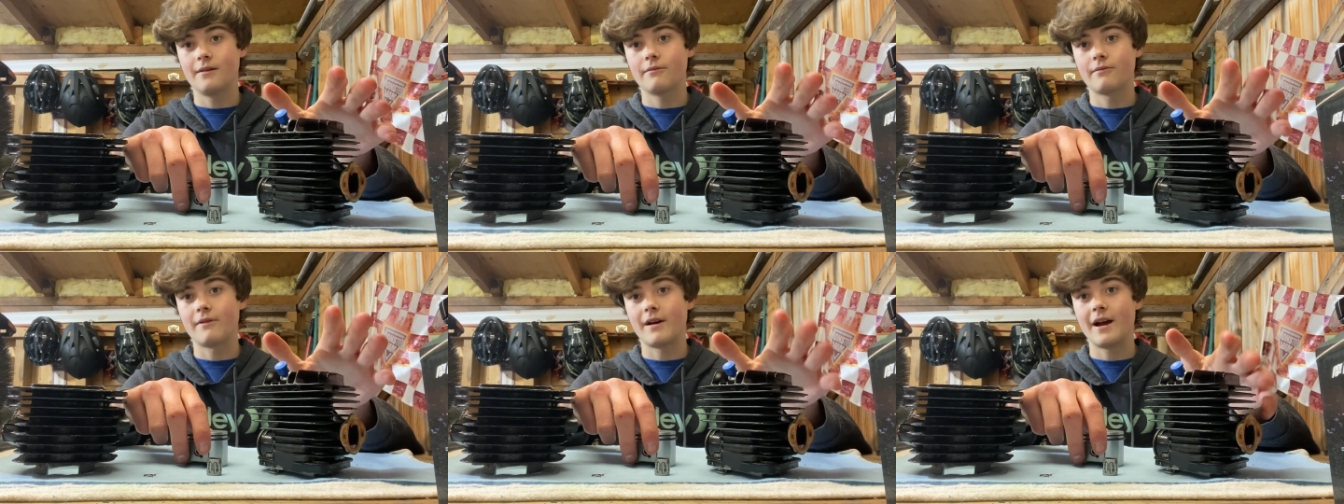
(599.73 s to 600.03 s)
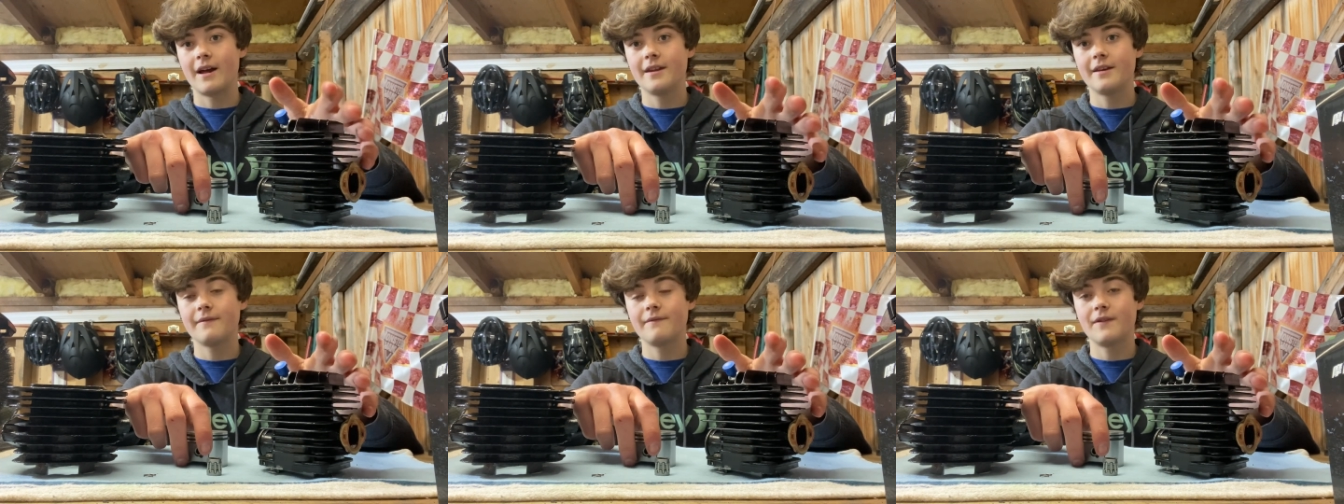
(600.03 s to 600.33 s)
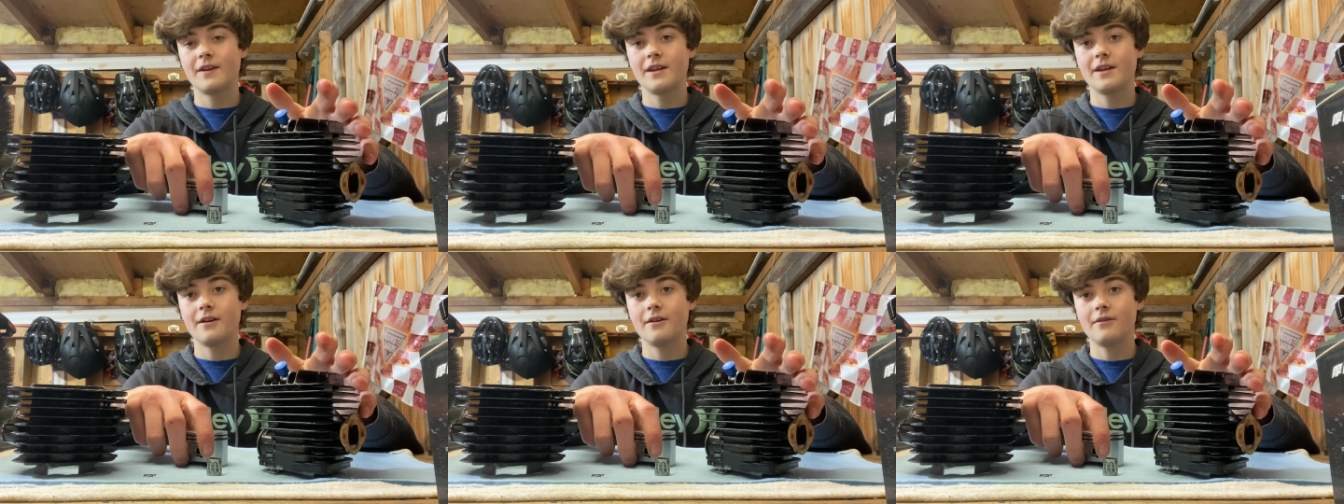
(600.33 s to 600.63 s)
riding
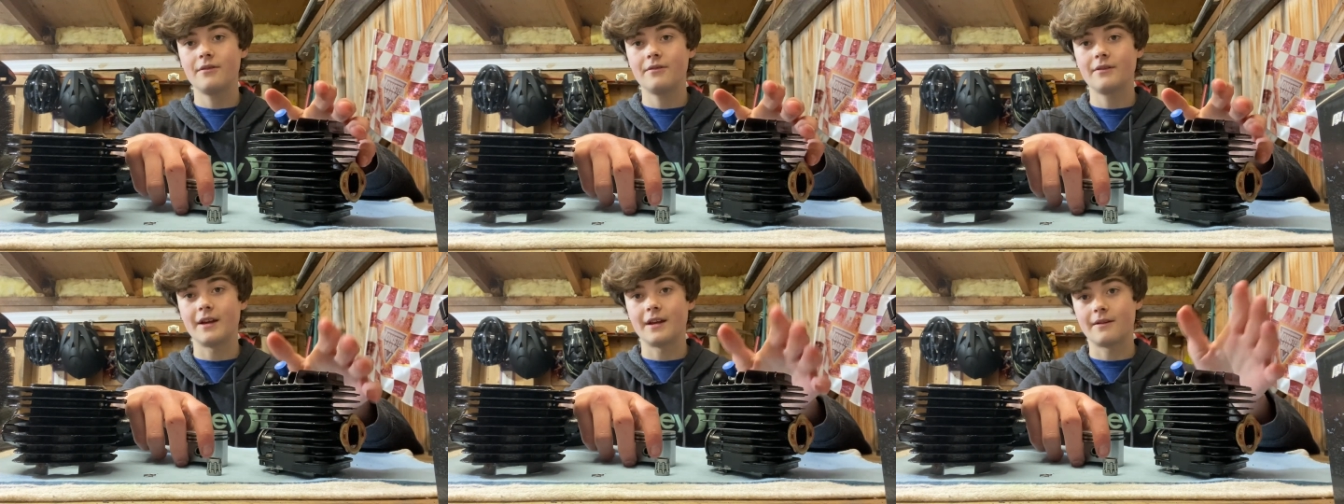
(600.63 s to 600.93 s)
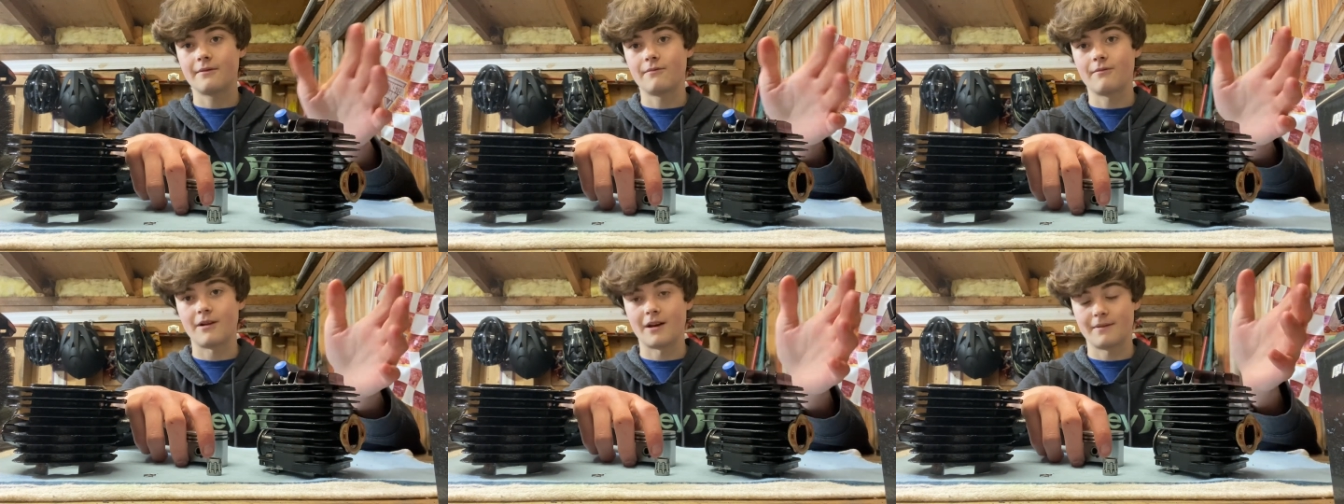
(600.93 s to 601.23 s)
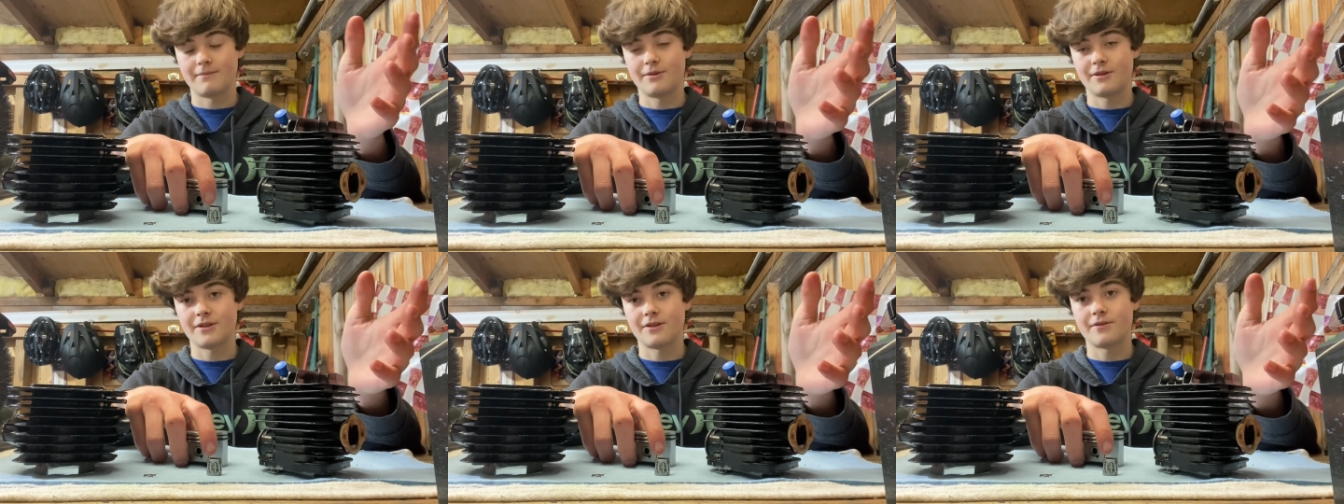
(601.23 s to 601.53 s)
video, like where I
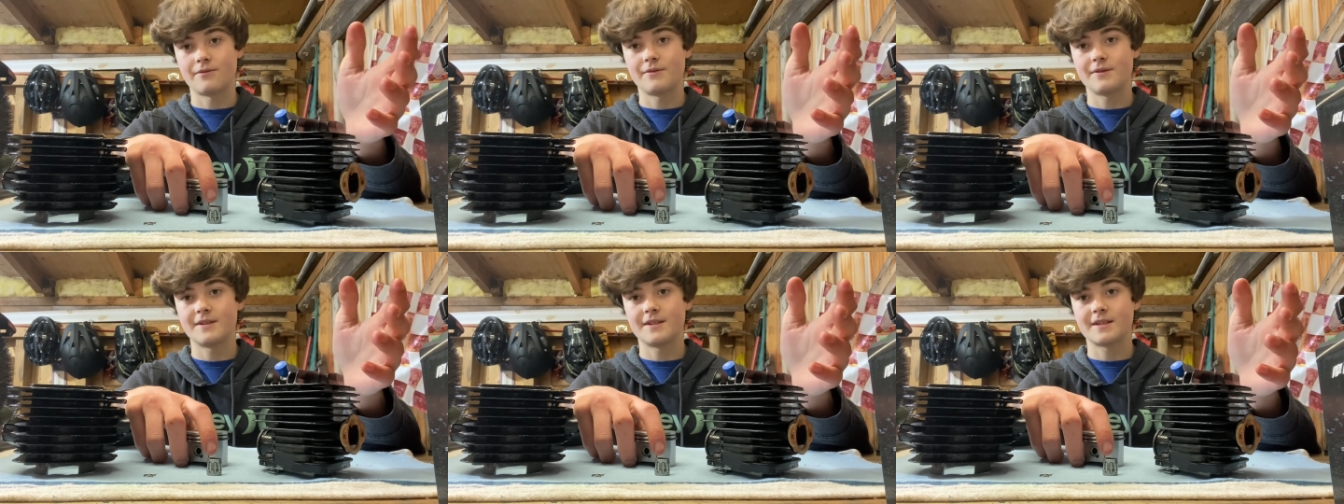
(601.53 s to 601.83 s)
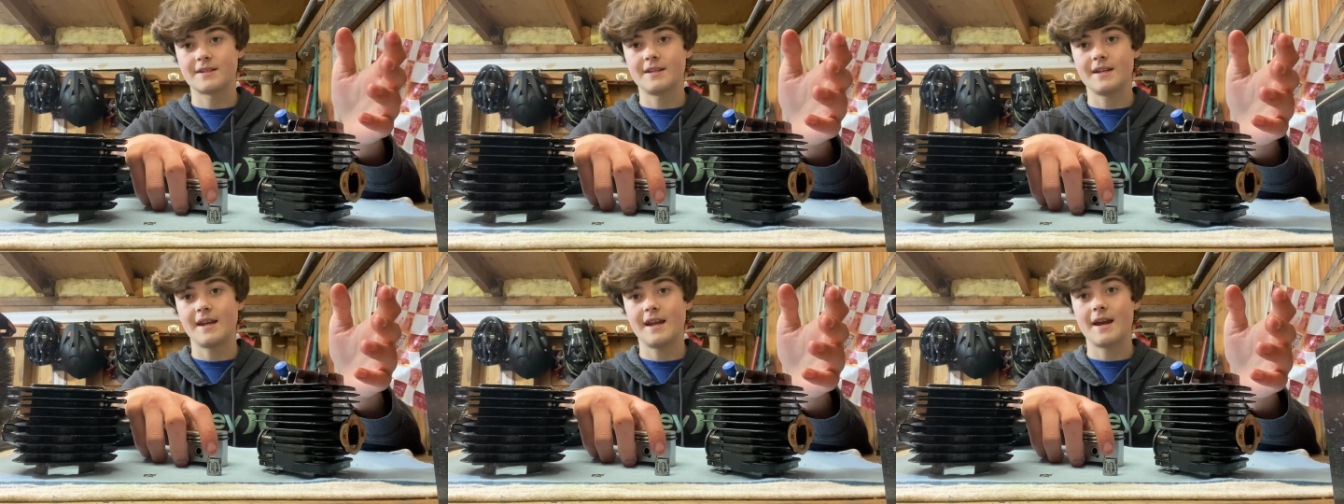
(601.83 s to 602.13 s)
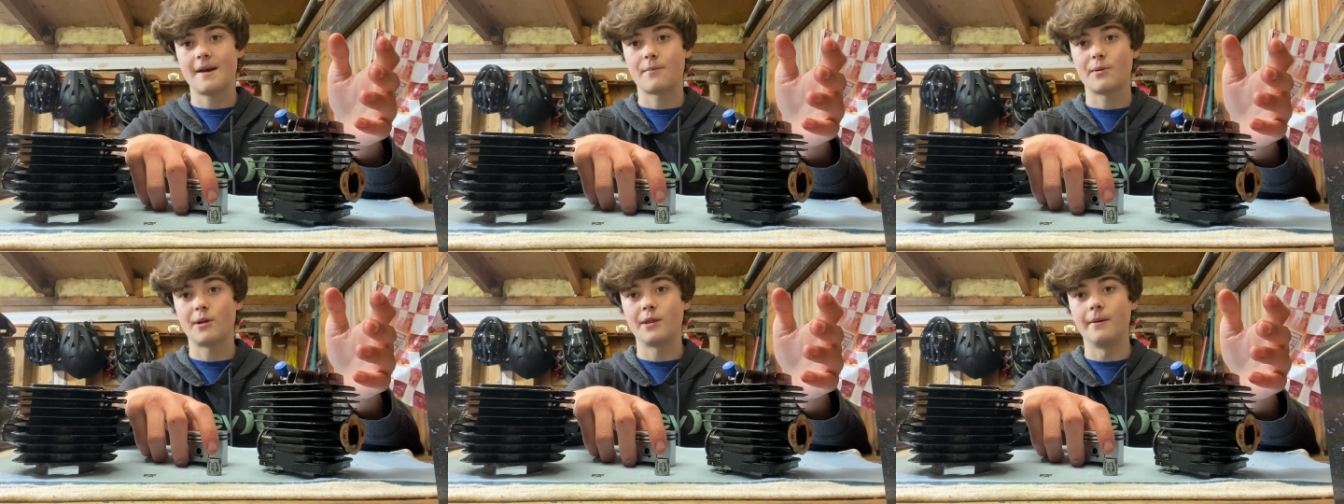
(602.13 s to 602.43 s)
put the 360
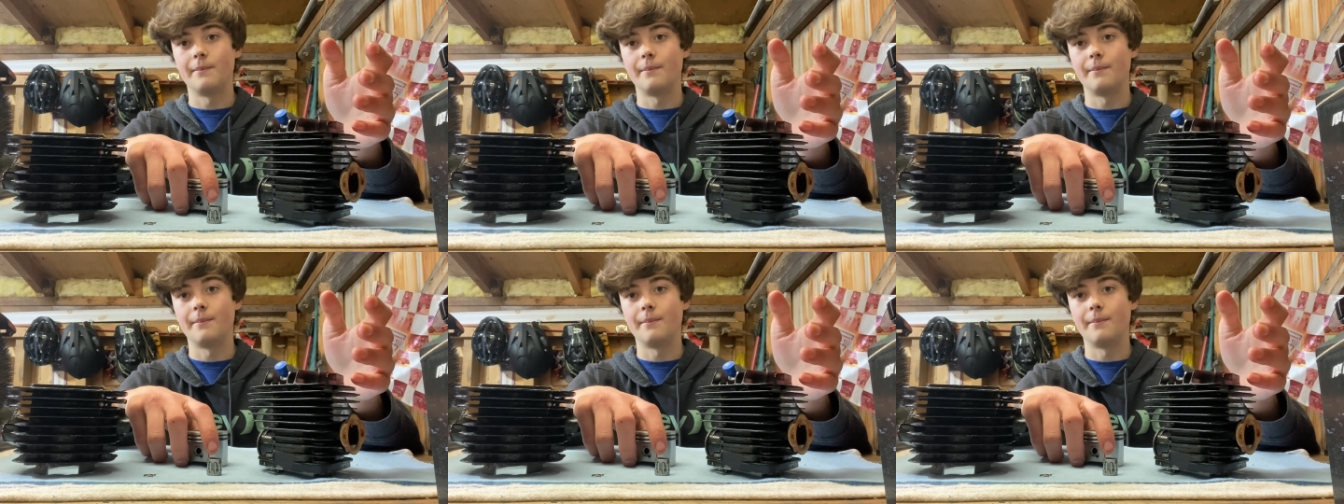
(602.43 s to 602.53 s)
camera on the